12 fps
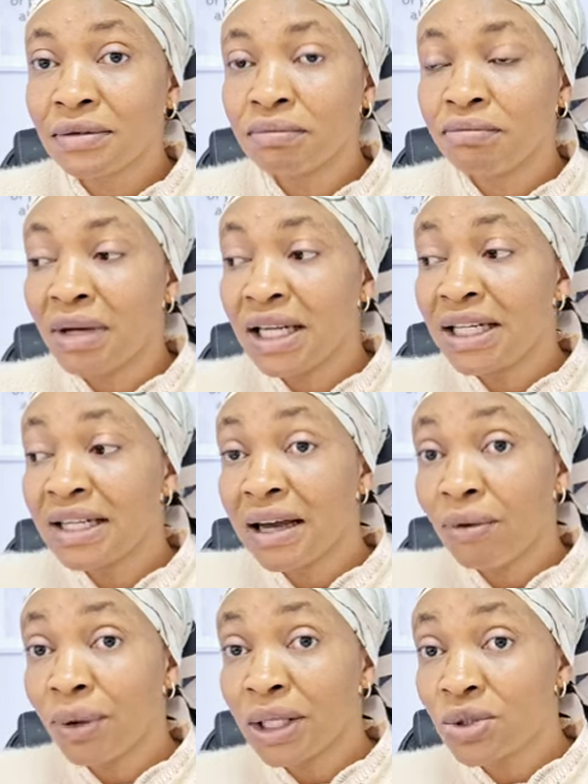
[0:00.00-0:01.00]
many
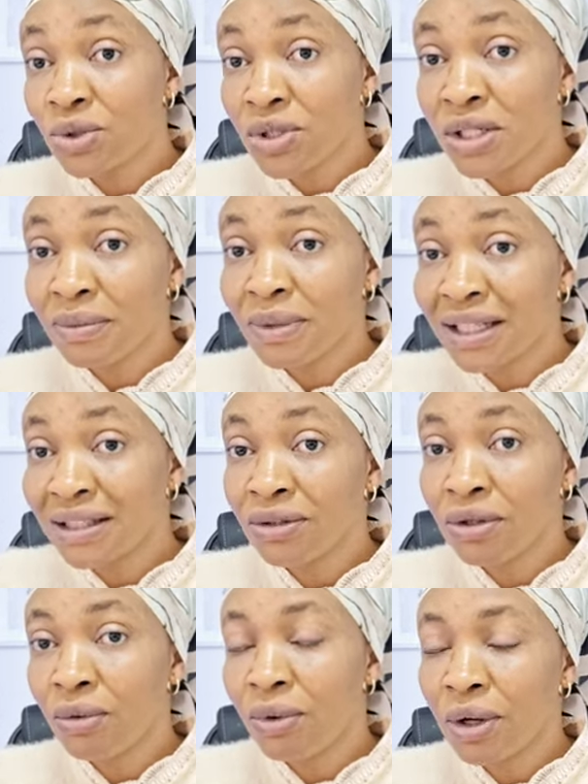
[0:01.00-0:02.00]
that went to sleep that did
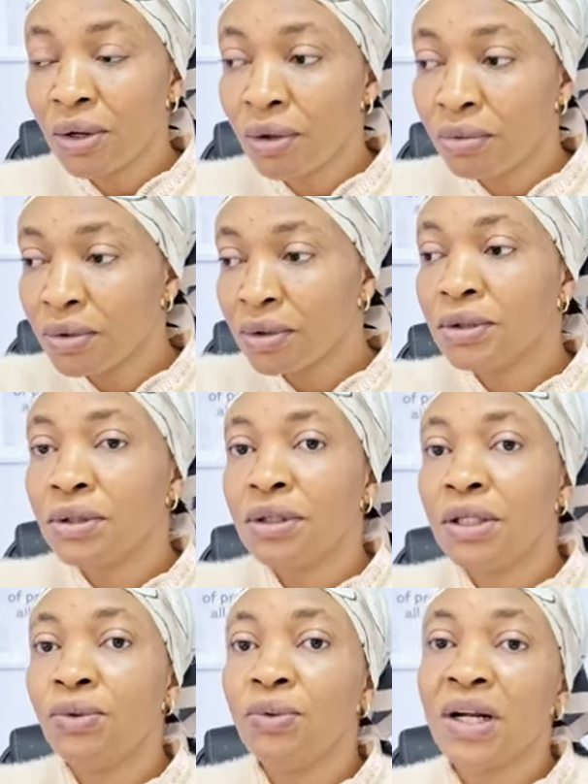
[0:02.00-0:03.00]
not wake up,
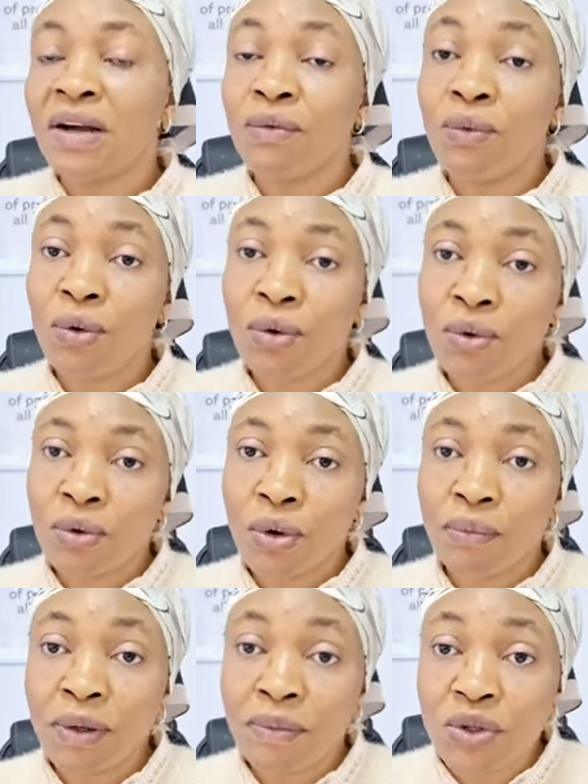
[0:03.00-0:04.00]
they would have woken
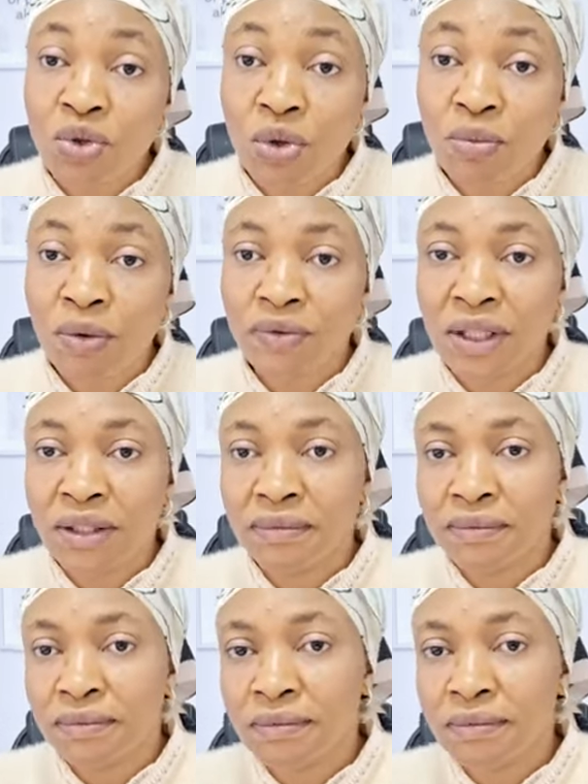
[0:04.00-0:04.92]
up, maybe some of them.